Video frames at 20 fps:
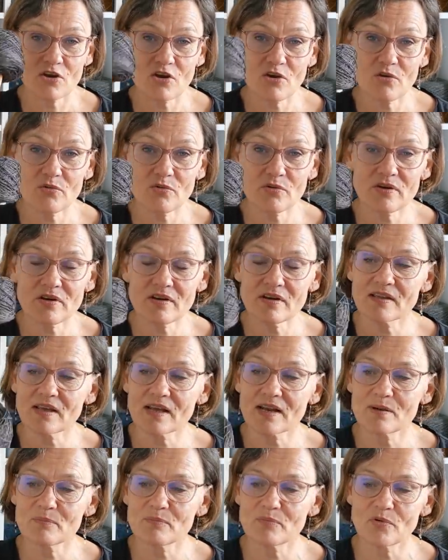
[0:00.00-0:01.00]
cone
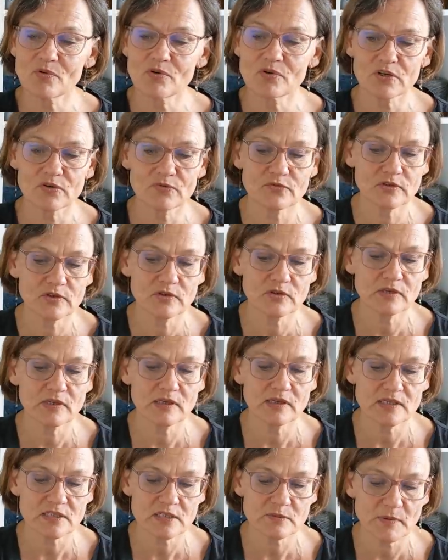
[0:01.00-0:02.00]
that I bought a few
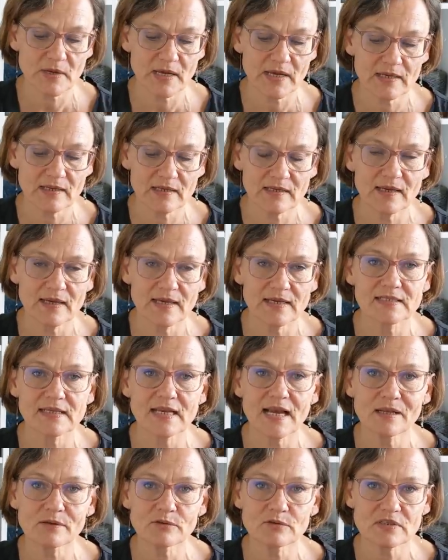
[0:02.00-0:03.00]
years back at
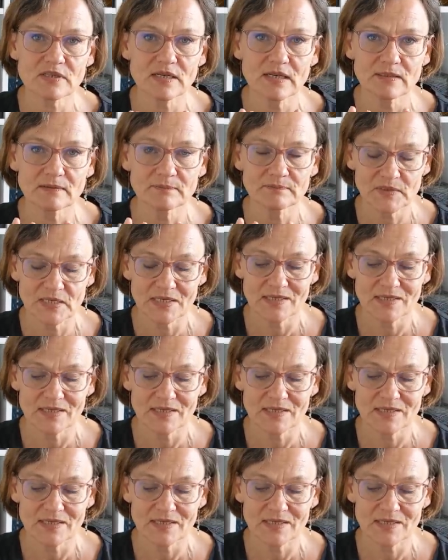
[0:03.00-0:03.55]
garnoset